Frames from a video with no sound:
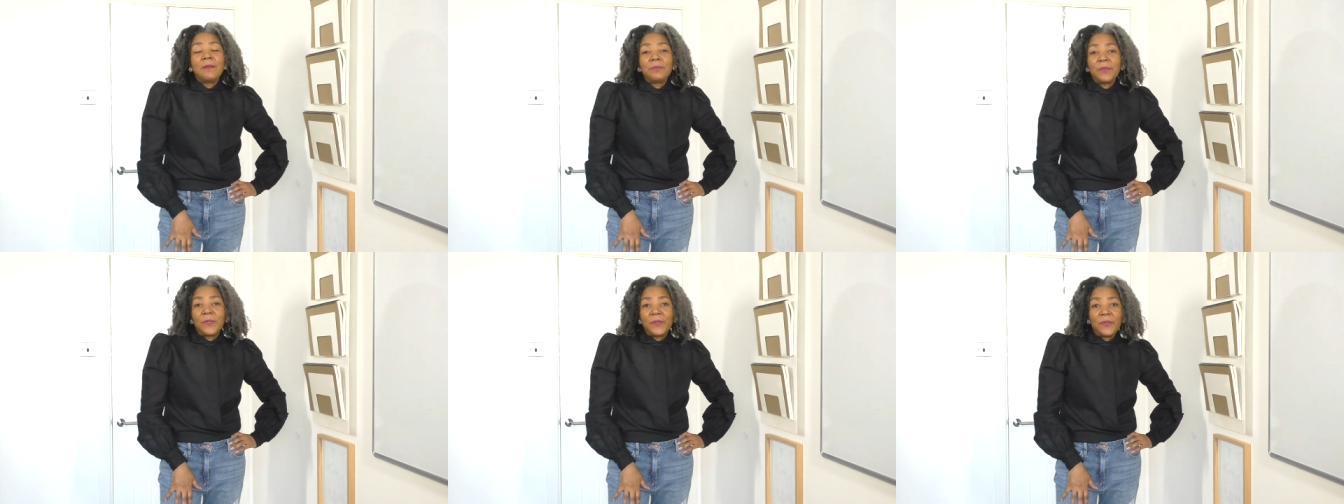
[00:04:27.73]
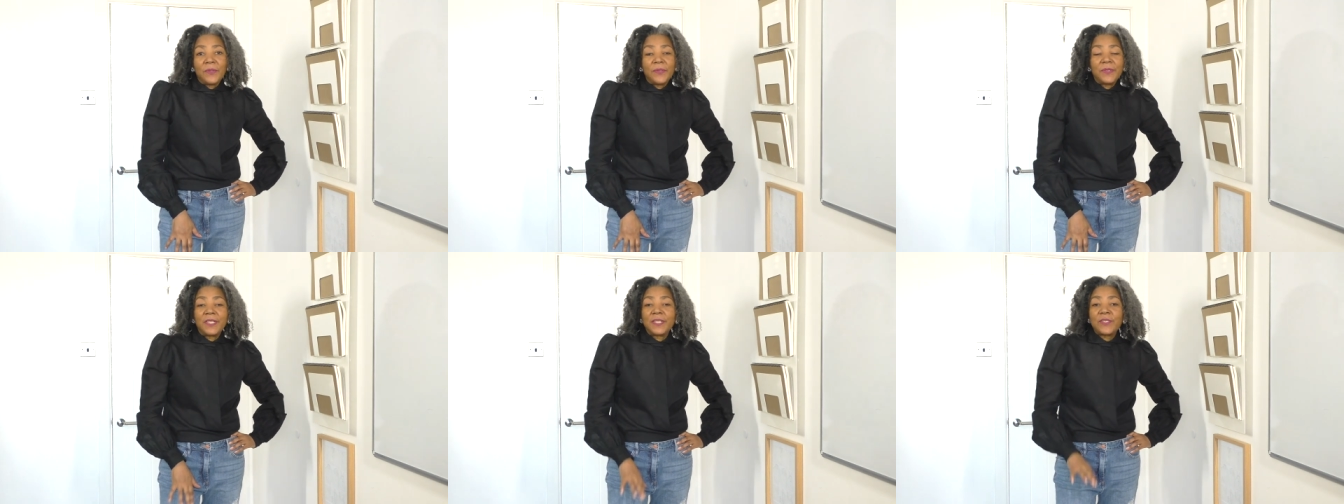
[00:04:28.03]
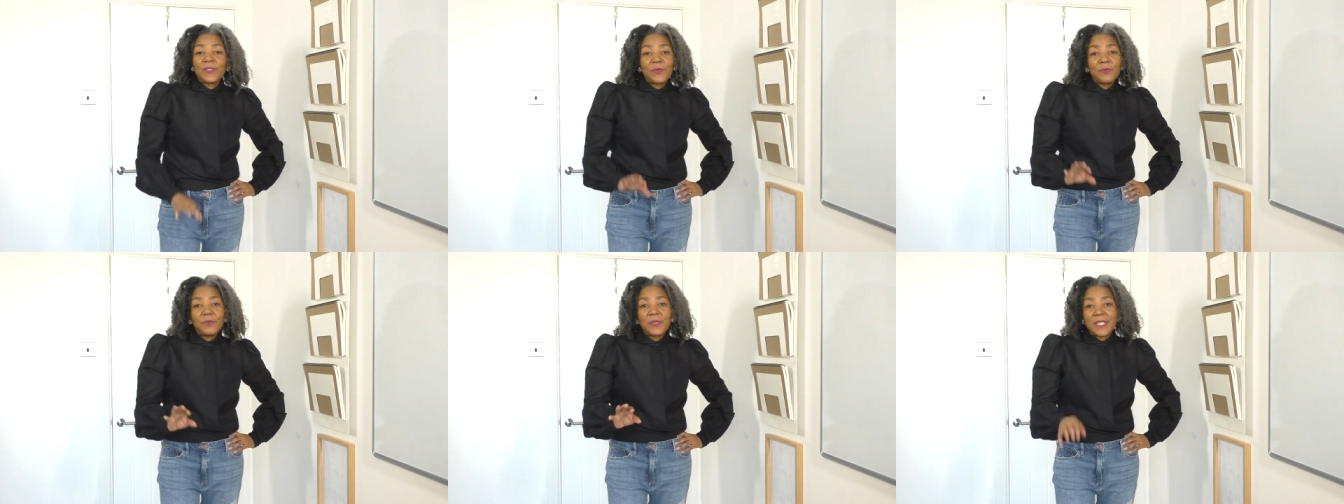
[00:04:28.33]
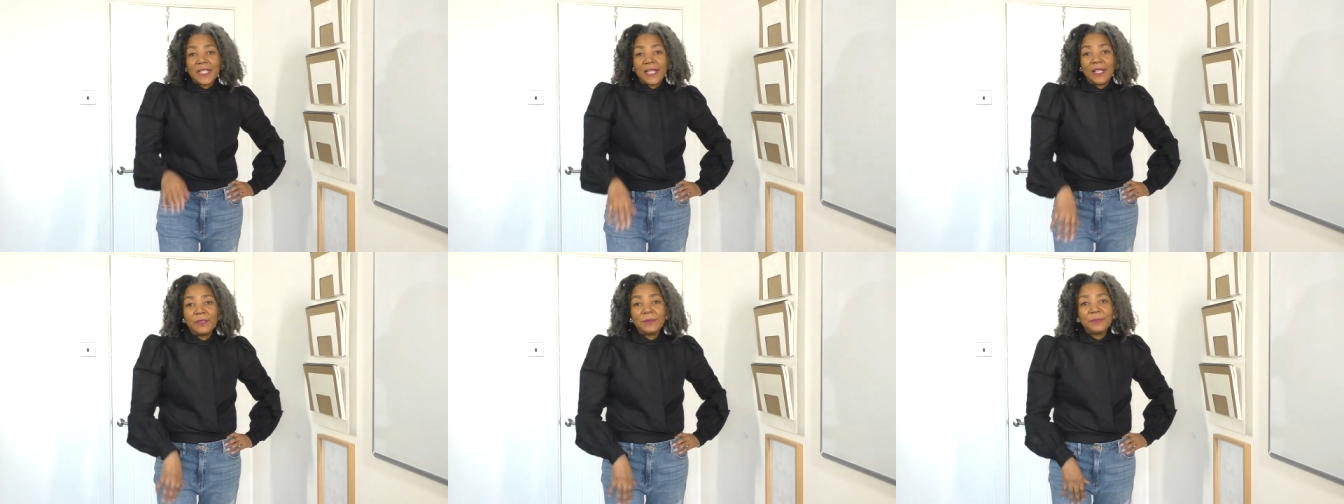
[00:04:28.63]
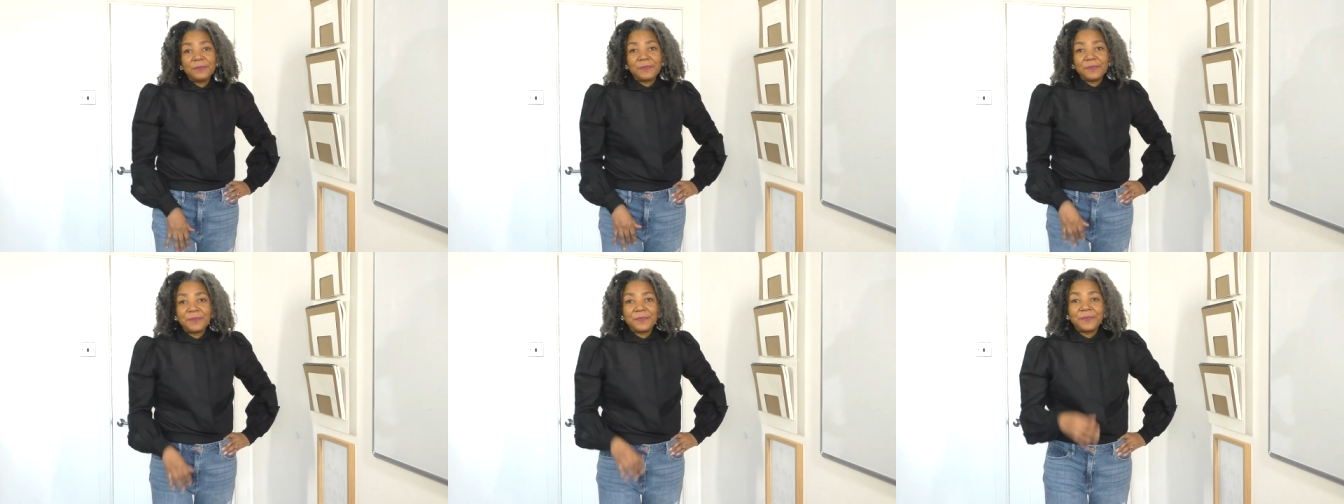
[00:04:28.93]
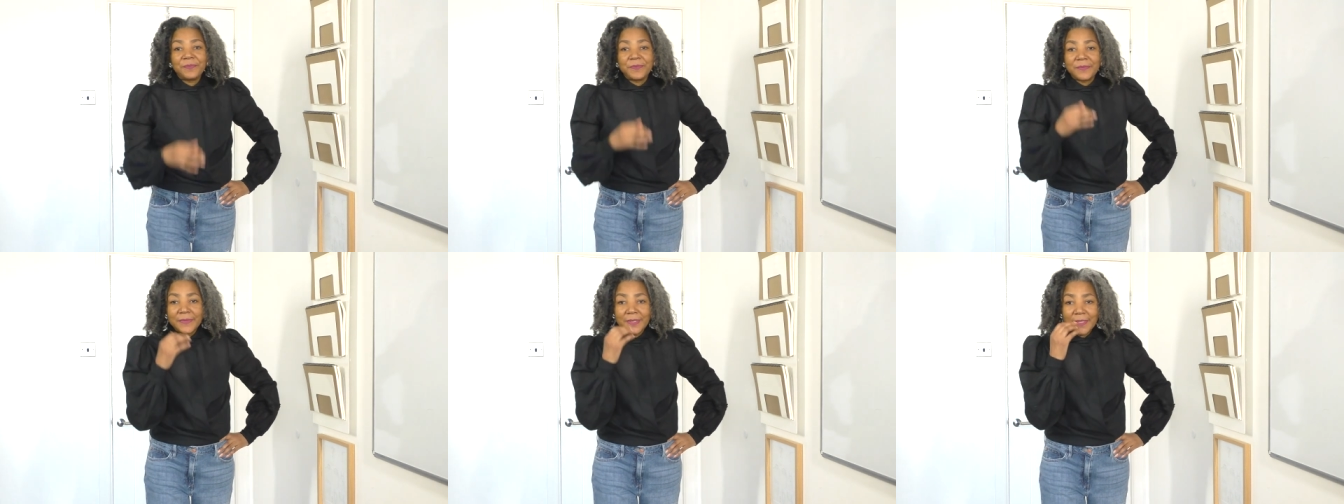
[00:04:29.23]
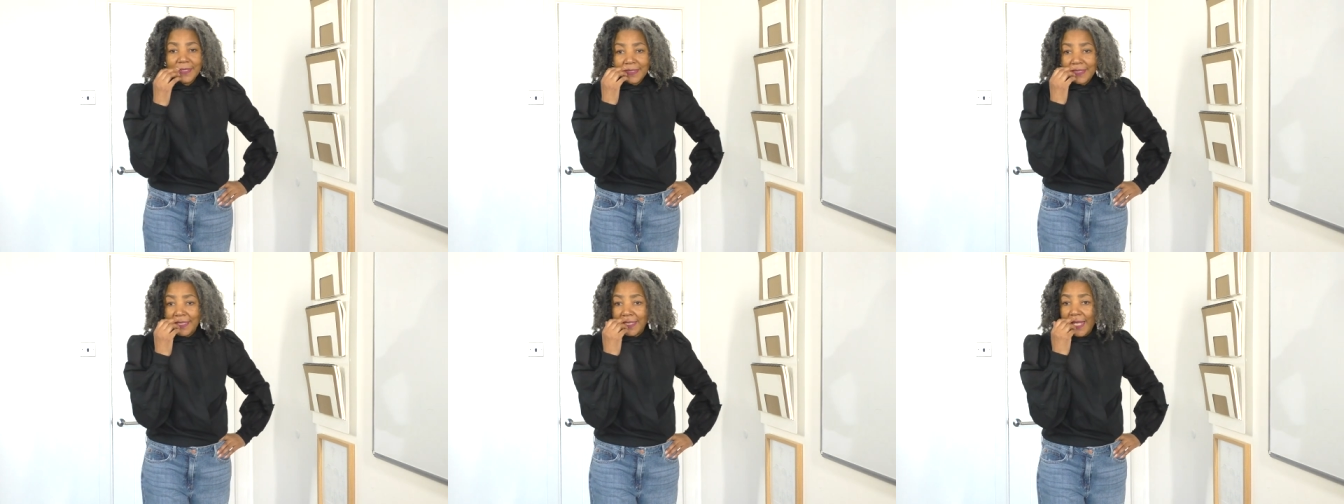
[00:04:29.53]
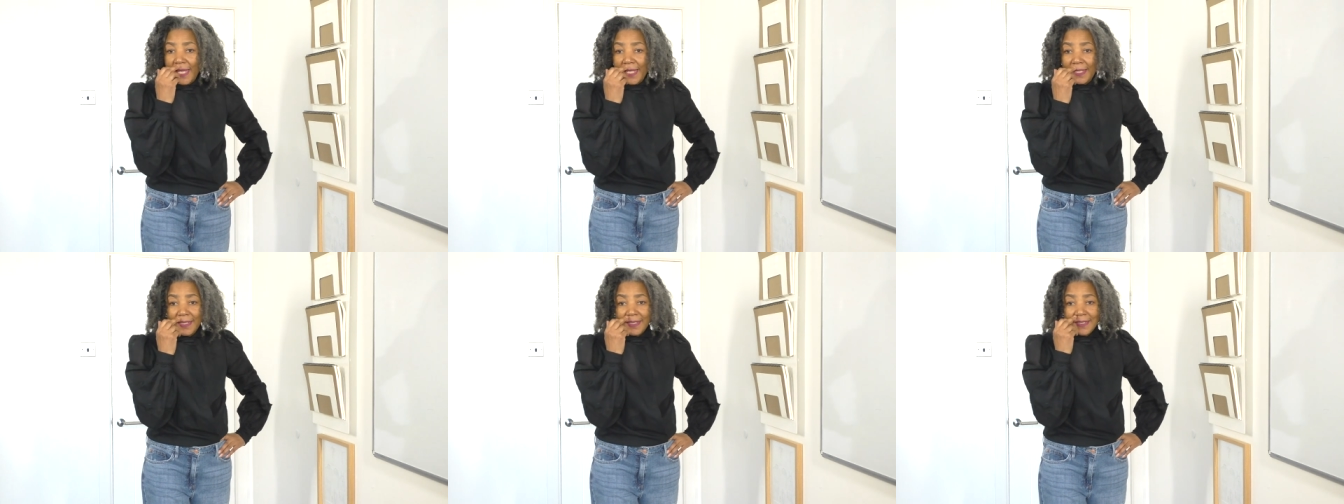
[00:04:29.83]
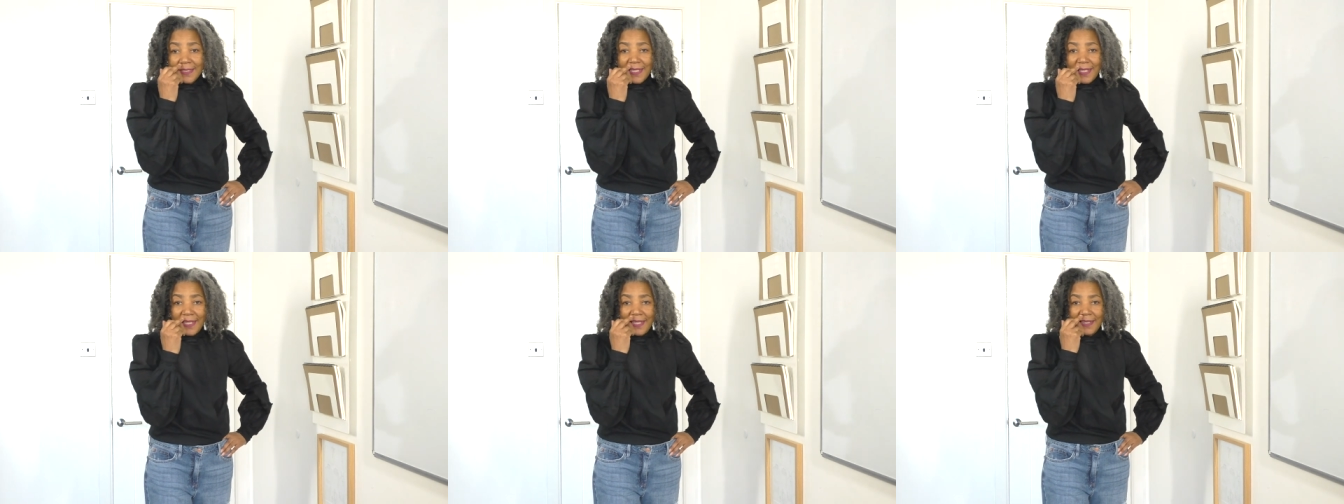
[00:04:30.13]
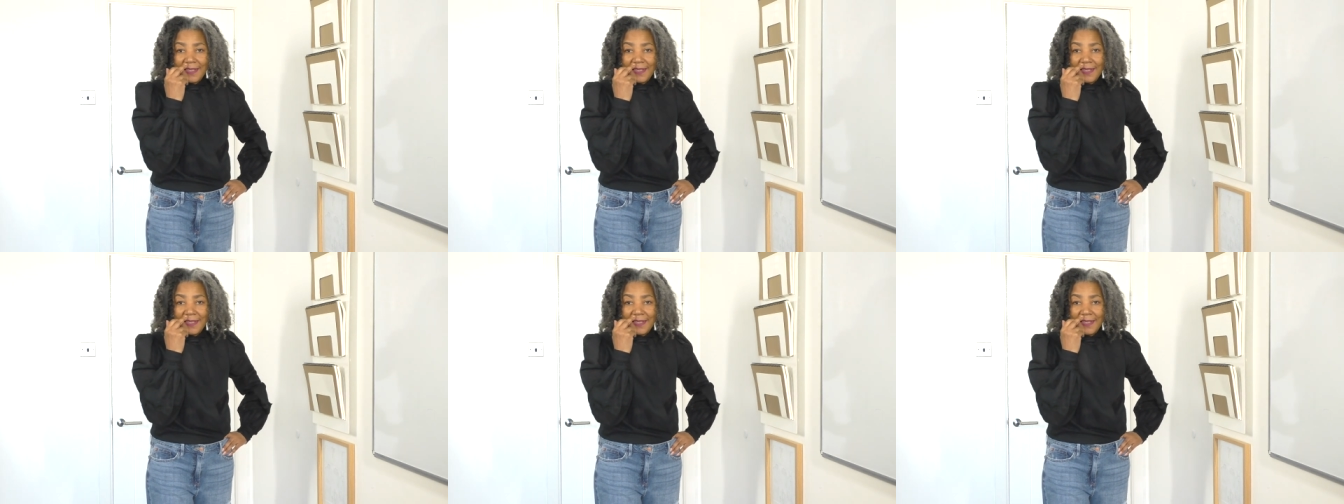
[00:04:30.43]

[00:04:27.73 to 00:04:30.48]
well, the sun was out. Today it's